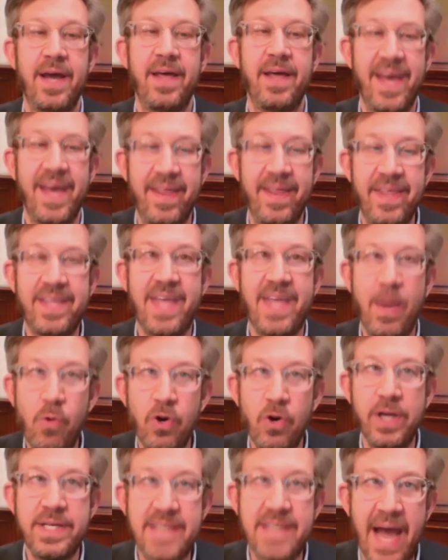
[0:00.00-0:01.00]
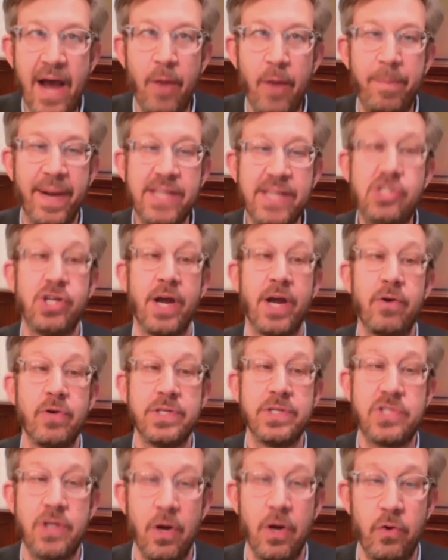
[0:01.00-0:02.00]
and that they were endowed by
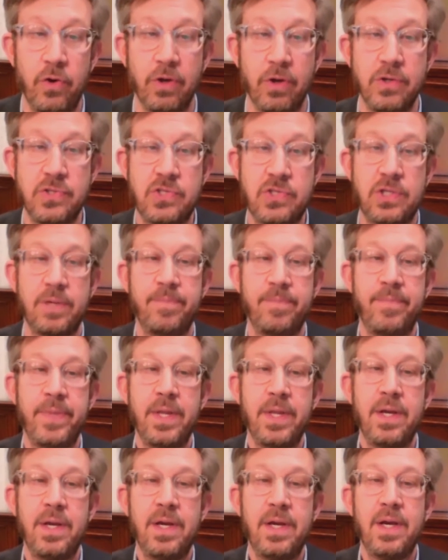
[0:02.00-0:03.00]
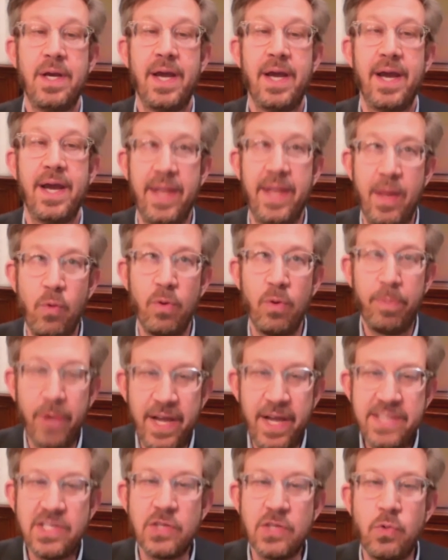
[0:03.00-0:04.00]
generous donors. And they were
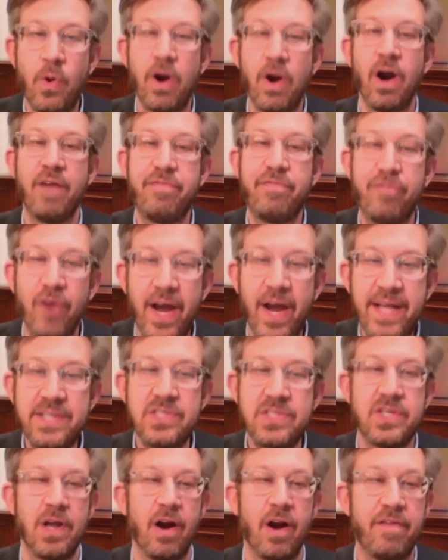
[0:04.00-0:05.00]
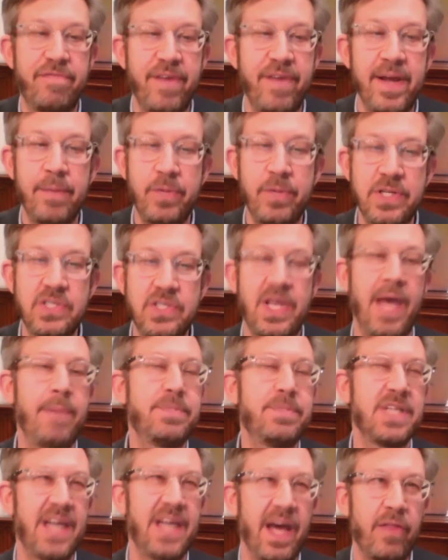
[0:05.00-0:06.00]
places where our friends and our families came
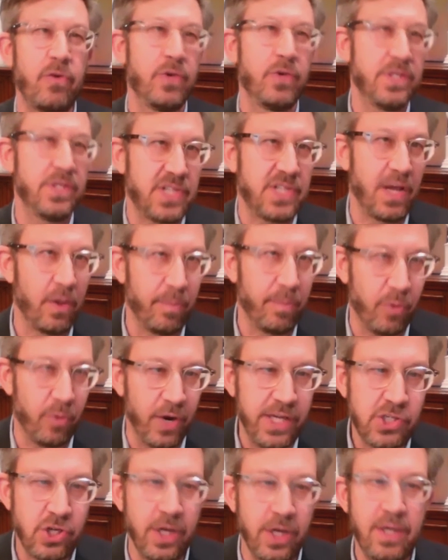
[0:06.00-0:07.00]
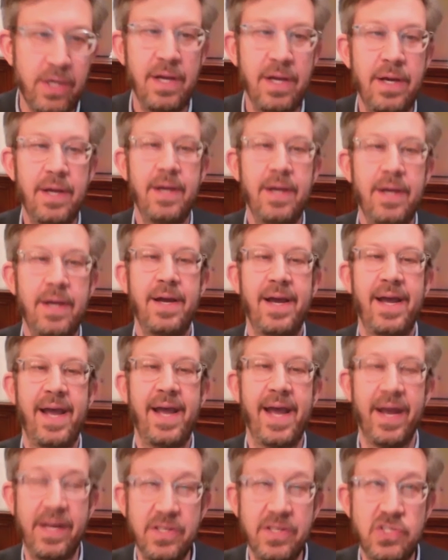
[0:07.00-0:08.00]
together in celebration
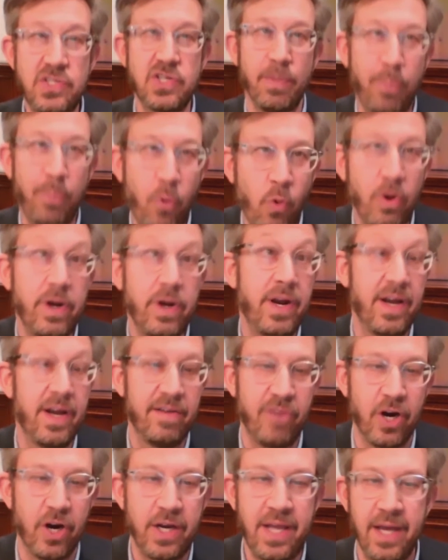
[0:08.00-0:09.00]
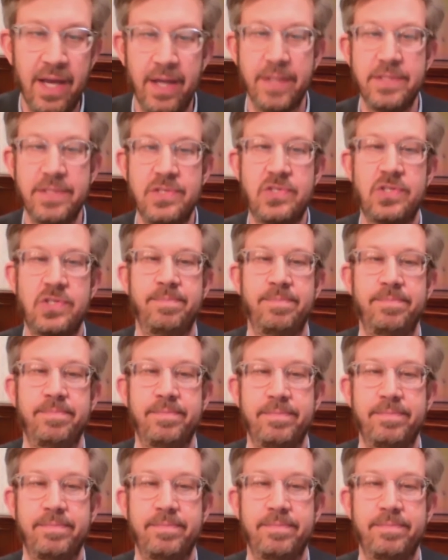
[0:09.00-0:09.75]
and in support of our kids.